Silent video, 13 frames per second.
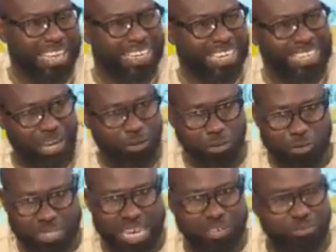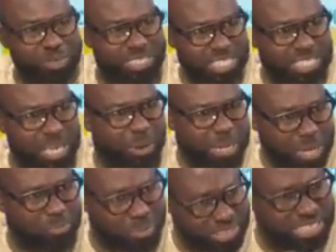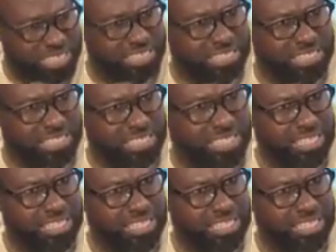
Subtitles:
And that committee has to be set up by the president.